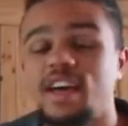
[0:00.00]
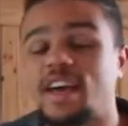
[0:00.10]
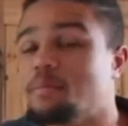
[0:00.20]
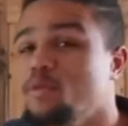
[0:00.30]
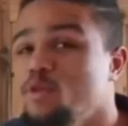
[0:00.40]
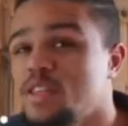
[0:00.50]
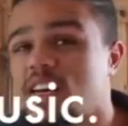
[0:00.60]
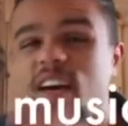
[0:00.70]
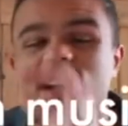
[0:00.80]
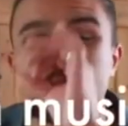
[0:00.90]
In music,
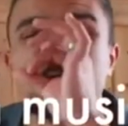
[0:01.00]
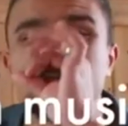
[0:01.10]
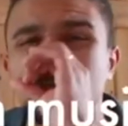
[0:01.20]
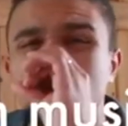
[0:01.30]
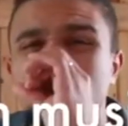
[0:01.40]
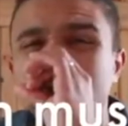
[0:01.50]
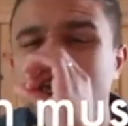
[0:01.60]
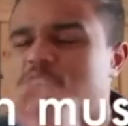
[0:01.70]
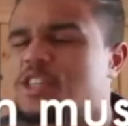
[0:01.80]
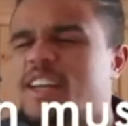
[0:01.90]
there's no
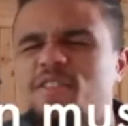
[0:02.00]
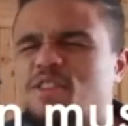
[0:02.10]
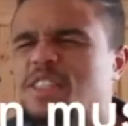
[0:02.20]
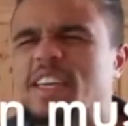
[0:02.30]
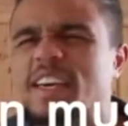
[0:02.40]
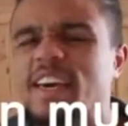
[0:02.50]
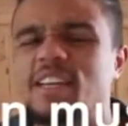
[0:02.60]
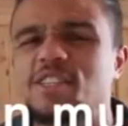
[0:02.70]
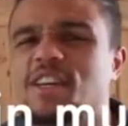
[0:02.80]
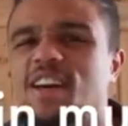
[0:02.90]
H, never say
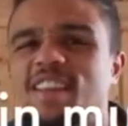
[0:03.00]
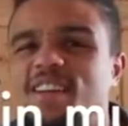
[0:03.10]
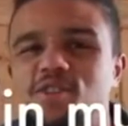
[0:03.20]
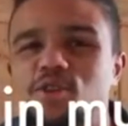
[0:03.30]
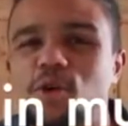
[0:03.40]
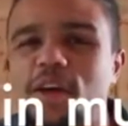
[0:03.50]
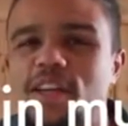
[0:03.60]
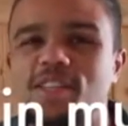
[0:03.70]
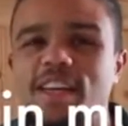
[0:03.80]
H. There's no H.